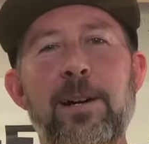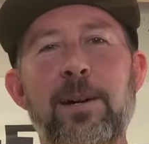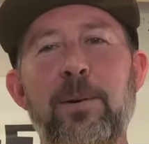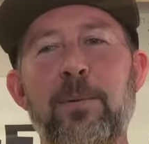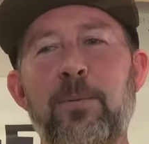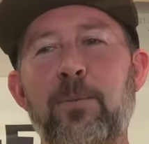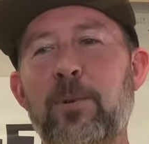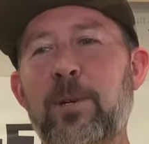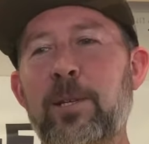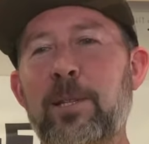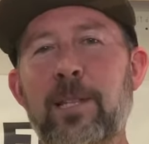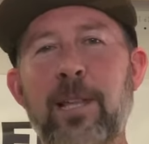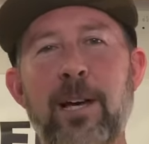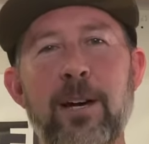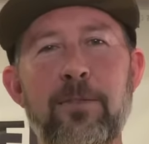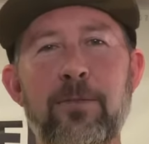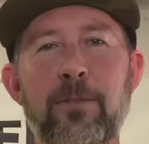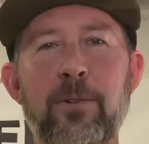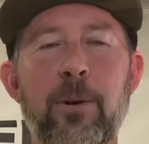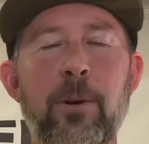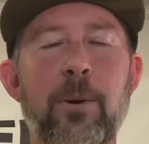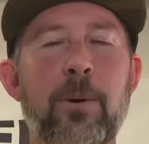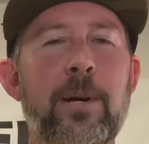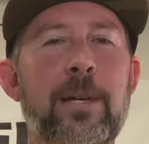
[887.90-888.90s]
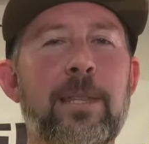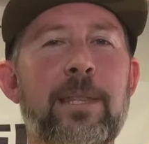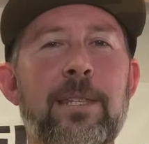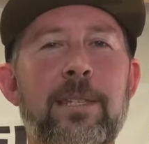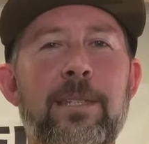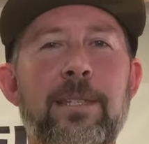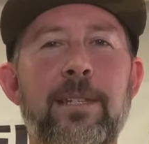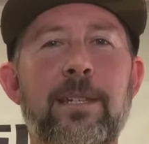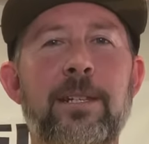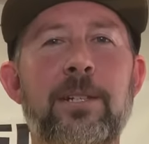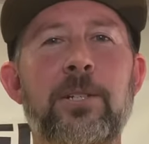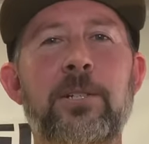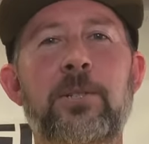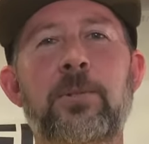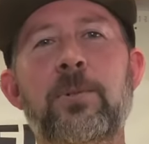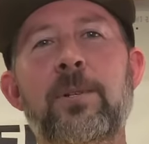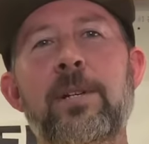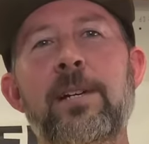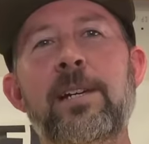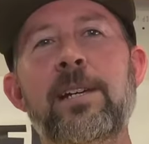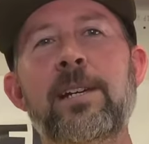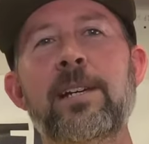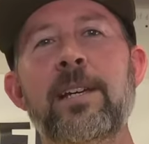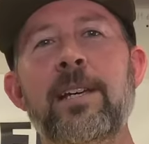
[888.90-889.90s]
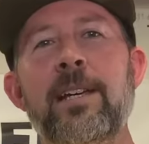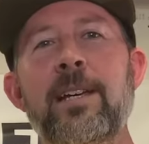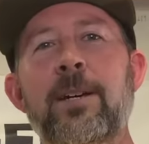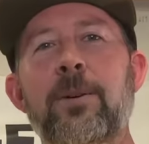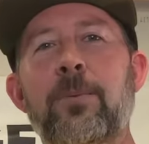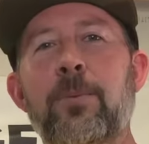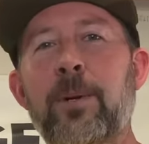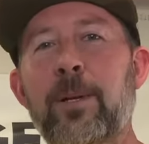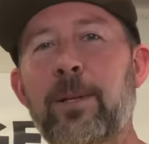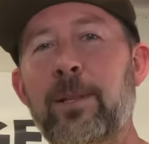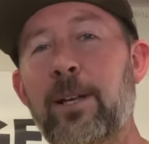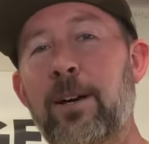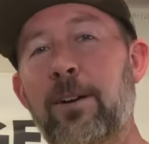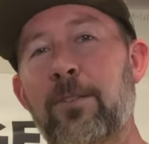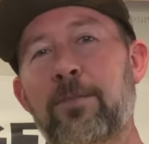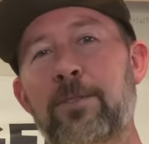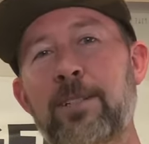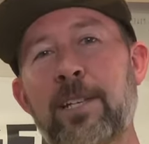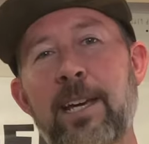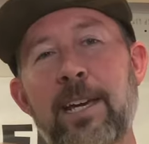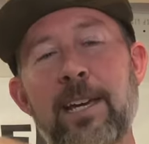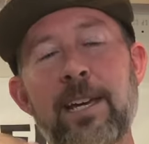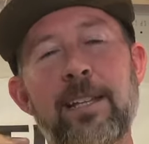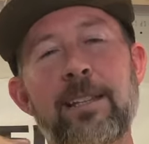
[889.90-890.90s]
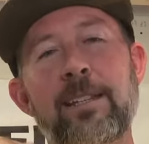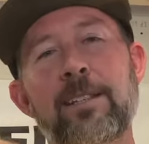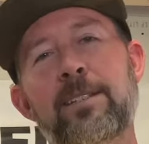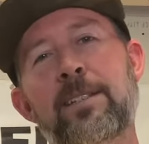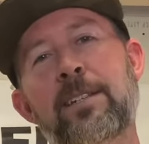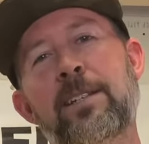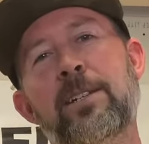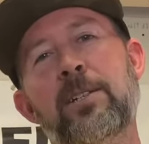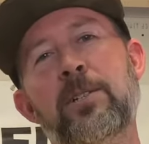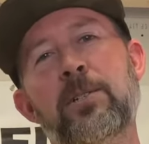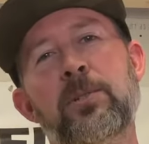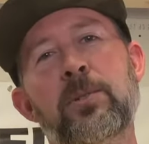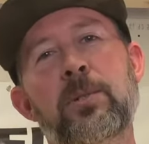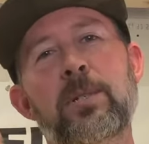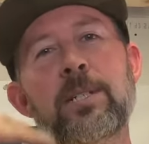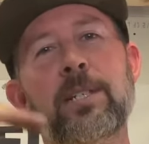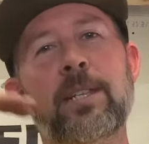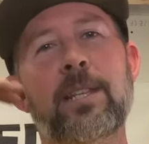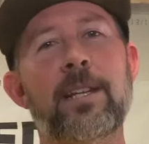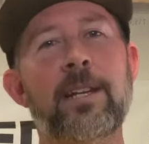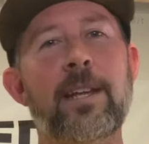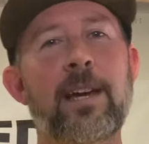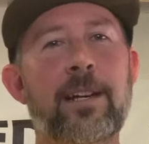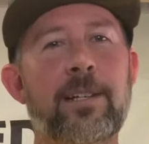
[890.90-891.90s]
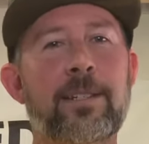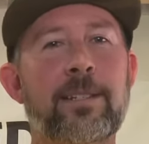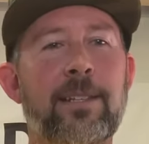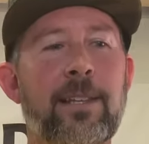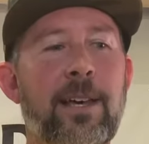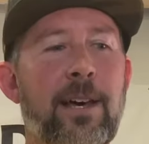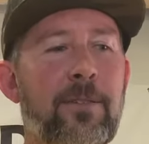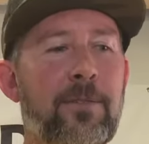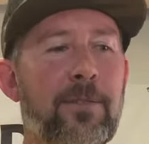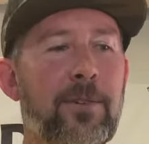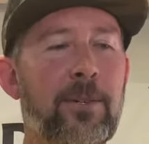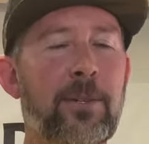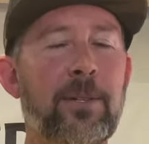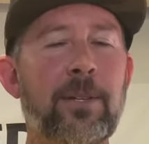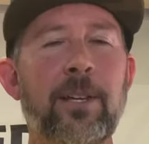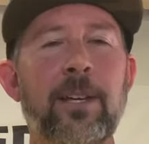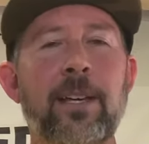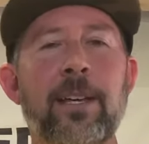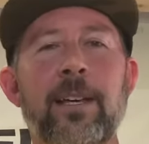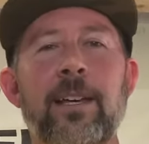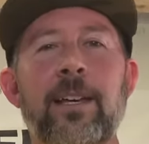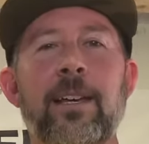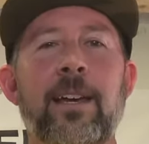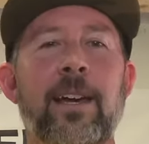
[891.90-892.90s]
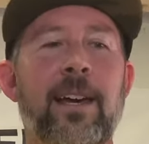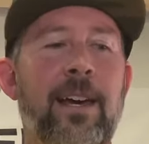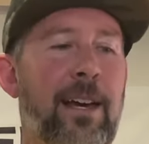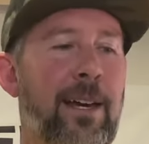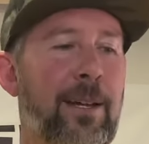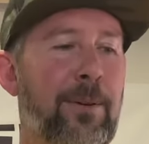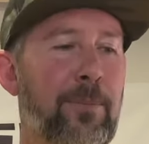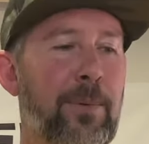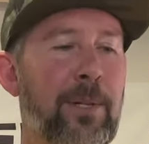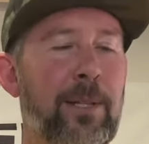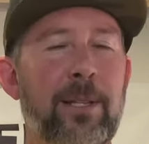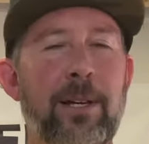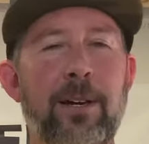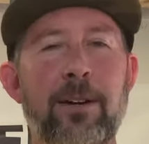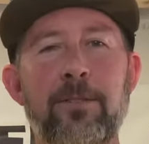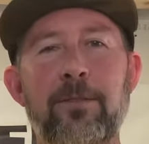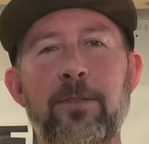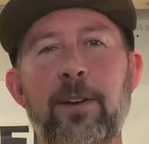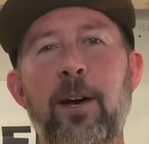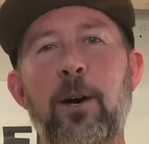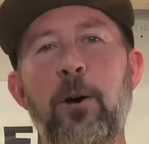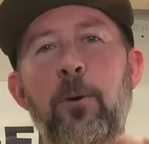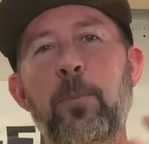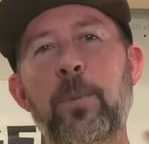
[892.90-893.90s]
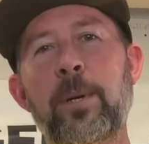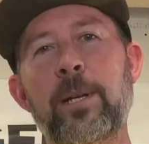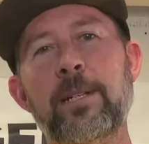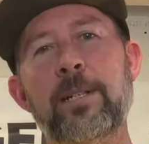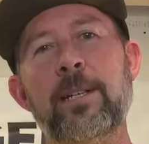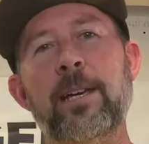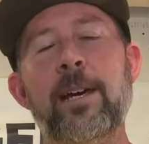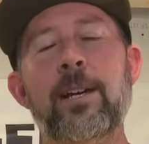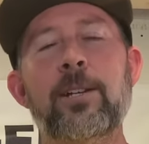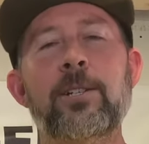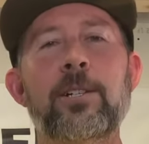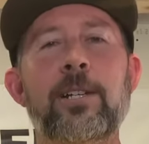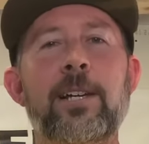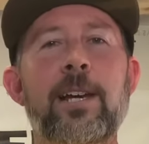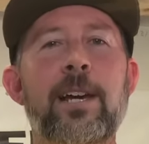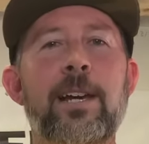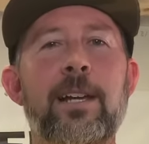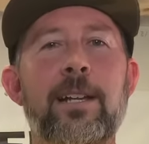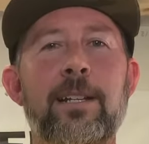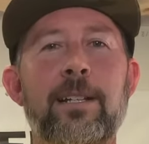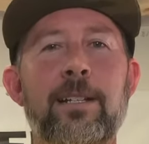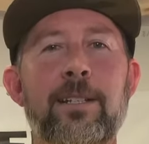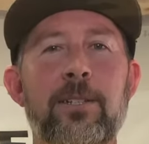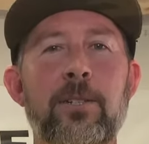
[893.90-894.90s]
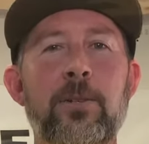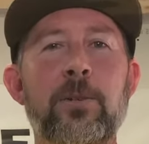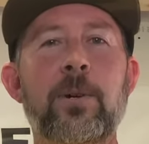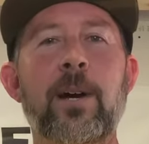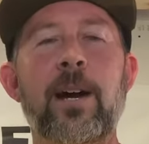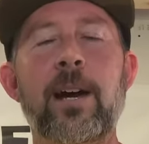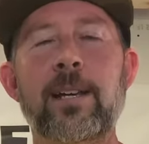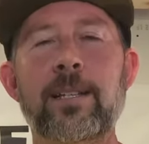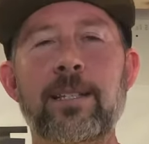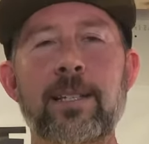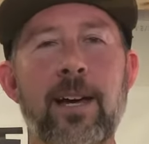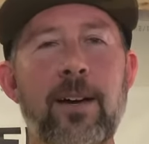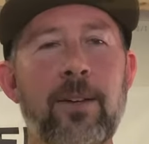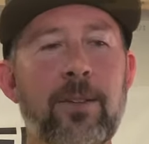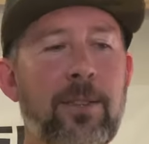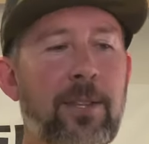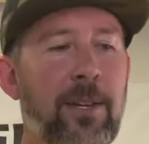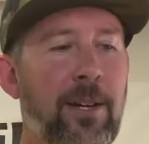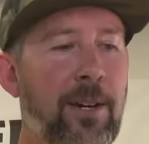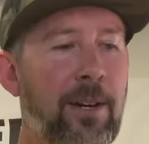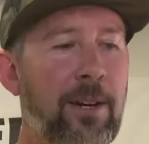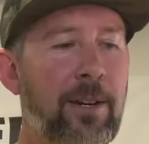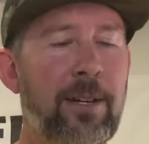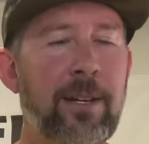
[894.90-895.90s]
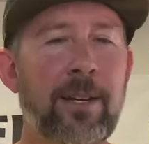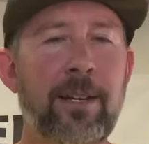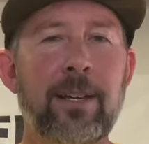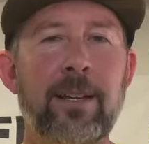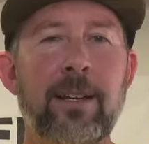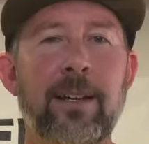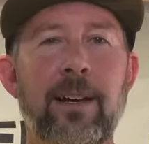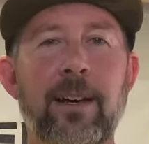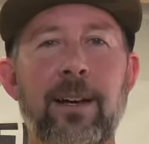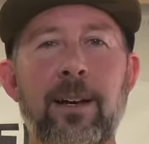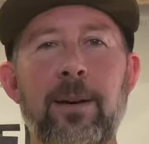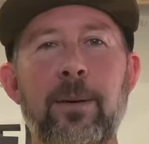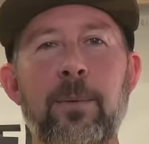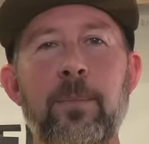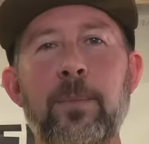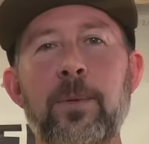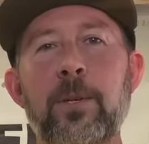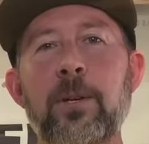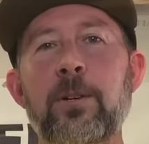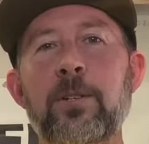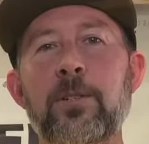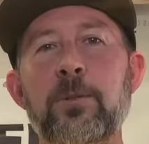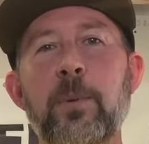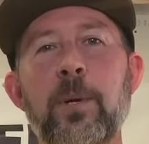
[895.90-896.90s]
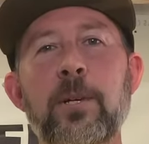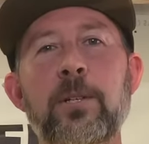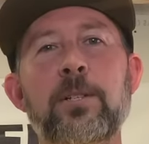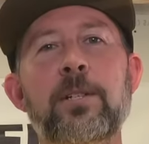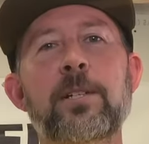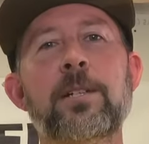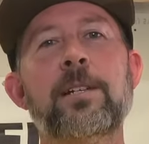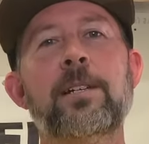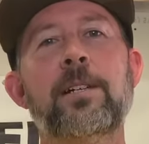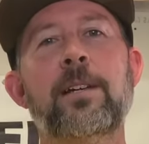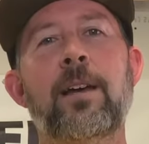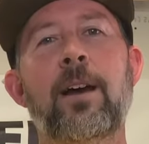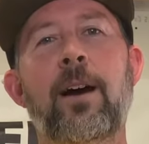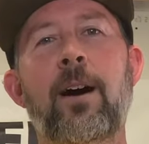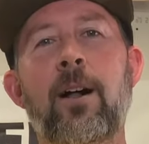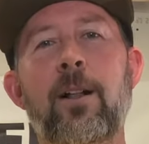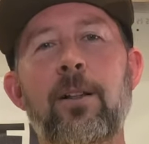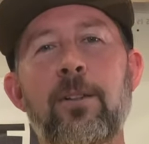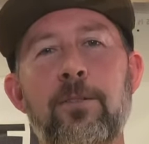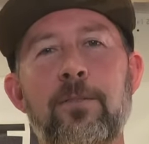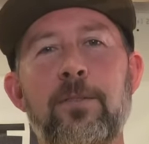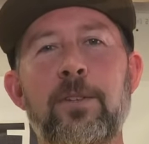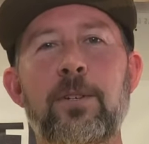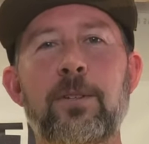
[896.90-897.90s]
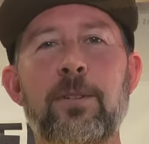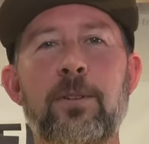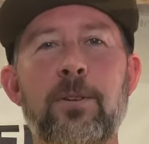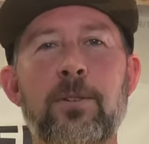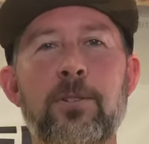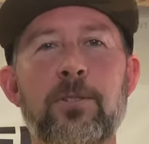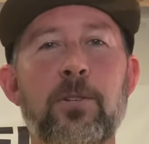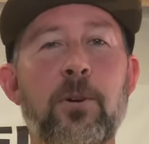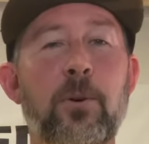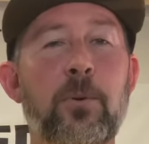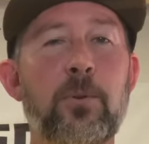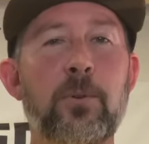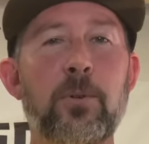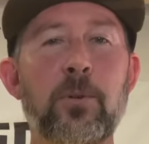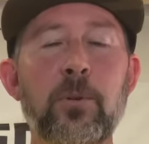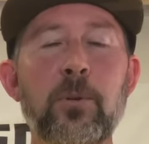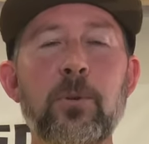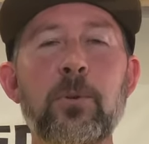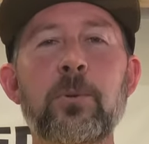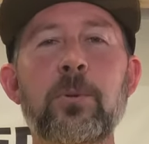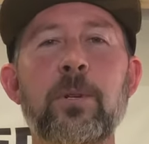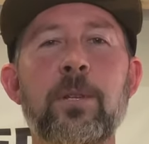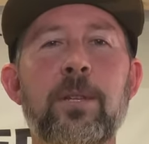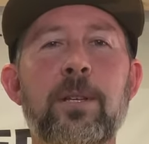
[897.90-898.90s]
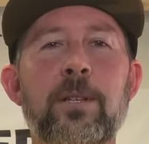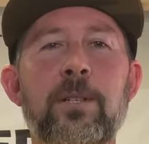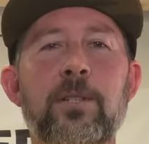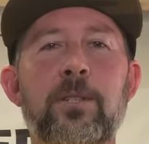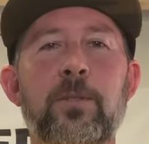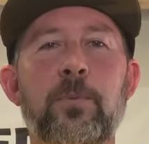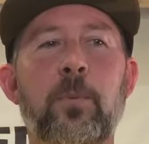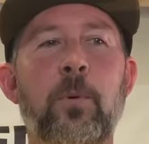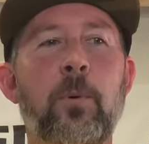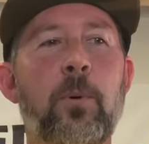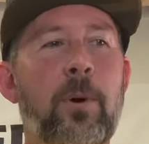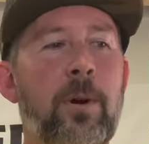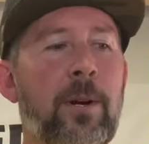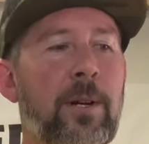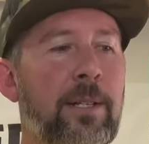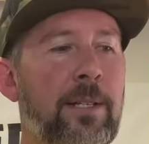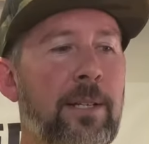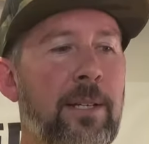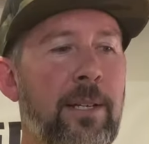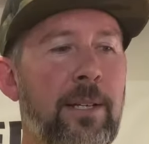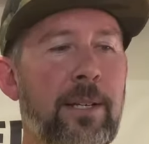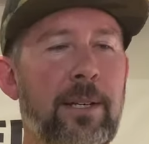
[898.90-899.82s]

We love growing this industry. We love taking this industry to the next level, and we love helping to educate you guys out there. You know, especially all of you that are so new to this sport.